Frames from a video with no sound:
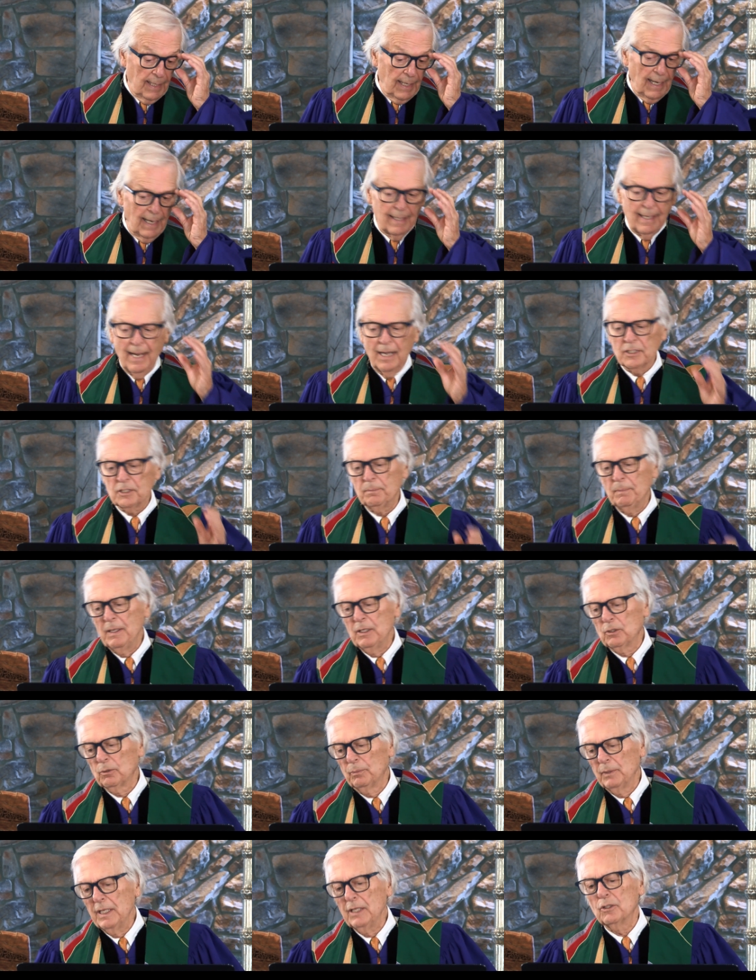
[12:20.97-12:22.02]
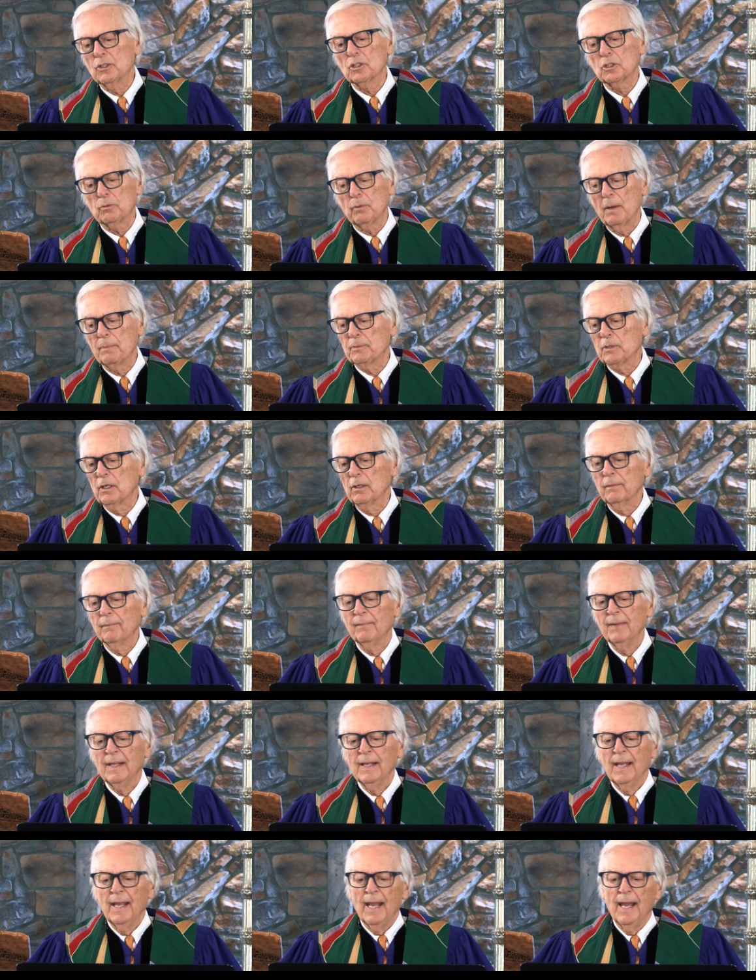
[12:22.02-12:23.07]
and asked me to read the scripture,
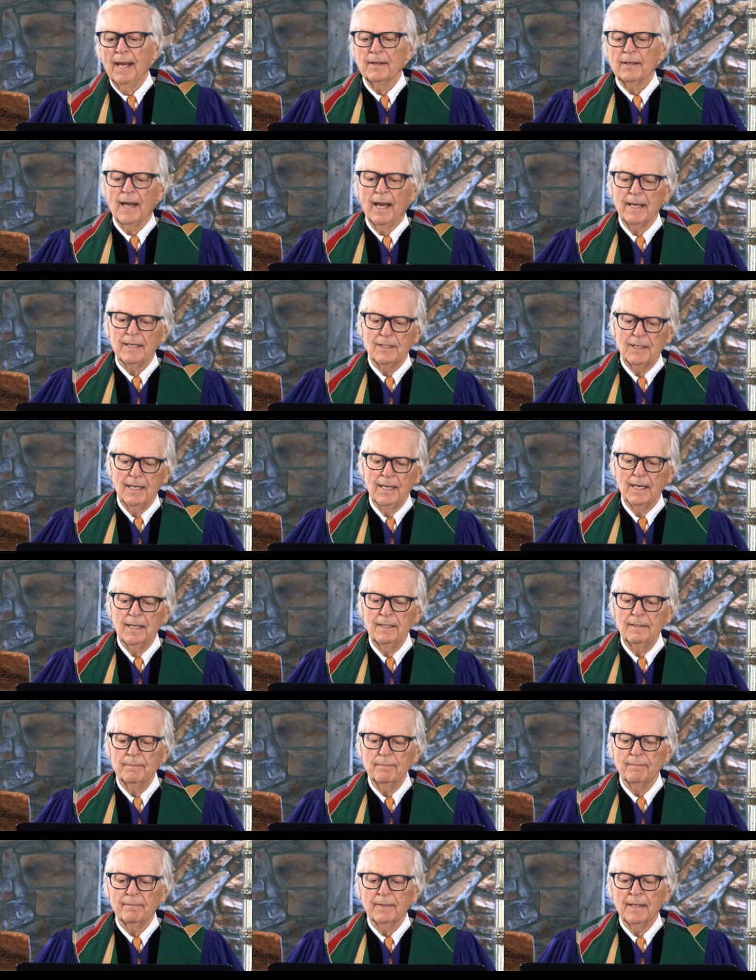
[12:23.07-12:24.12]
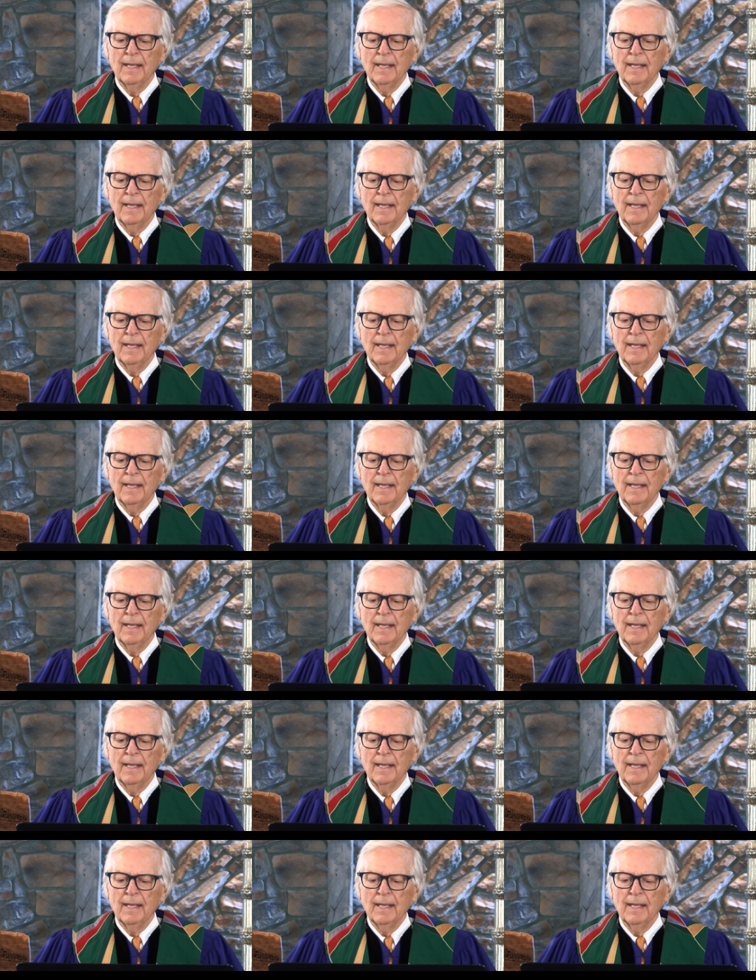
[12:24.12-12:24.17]
and I did.